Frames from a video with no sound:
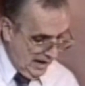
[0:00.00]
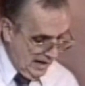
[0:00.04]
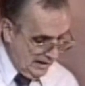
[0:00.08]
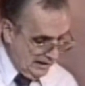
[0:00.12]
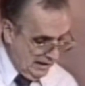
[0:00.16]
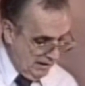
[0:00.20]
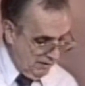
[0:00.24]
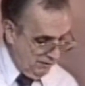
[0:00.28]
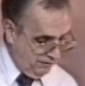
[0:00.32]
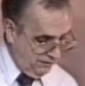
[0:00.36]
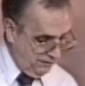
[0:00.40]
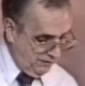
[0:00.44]

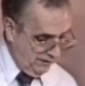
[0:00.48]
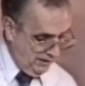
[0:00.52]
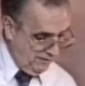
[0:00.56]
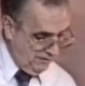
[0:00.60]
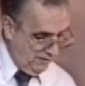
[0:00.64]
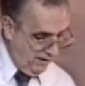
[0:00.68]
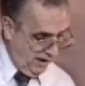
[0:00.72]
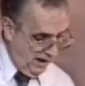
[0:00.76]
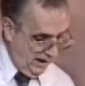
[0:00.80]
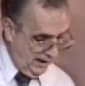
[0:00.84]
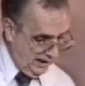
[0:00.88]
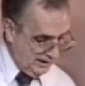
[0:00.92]
And they are full
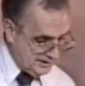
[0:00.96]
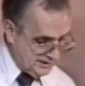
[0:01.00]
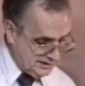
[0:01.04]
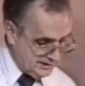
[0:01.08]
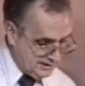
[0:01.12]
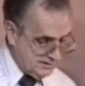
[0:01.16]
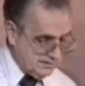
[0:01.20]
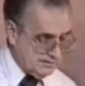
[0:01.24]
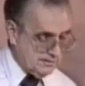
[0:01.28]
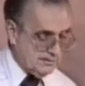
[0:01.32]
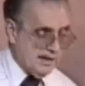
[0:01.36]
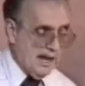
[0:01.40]
of
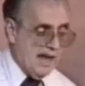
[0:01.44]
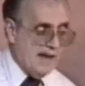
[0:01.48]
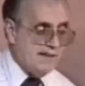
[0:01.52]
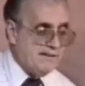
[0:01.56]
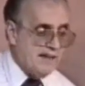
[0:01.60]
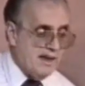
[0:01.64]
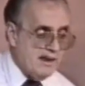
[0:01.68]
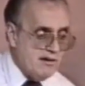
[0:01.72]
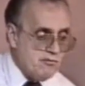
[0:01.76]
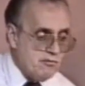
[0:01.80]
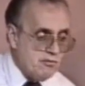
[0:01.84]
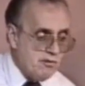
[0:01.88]
eyes,
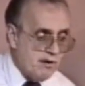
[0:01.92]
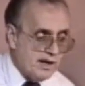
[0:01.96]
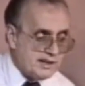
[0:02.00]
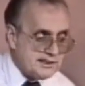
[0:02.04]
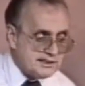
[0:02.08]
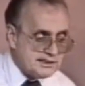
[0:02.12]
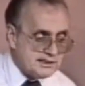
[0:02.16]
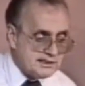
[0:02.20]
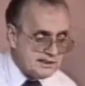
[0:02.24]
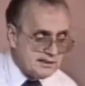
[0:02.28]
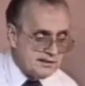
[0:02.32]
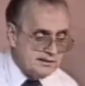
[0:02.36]
and they
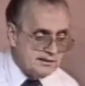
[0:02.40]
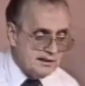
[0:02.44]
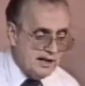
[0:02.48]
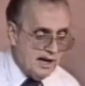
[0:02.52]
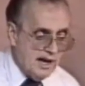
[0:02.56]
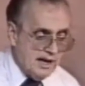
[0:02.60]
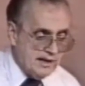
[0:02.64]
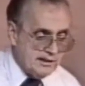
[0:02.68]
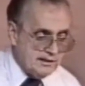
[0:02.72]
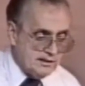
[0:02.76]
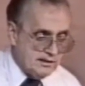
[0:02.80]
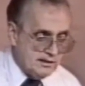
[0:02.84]
rest
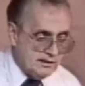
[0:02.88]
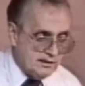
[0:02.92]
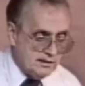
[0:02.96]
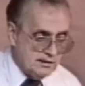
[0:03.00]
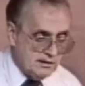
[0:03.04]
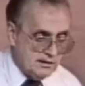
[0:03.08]
not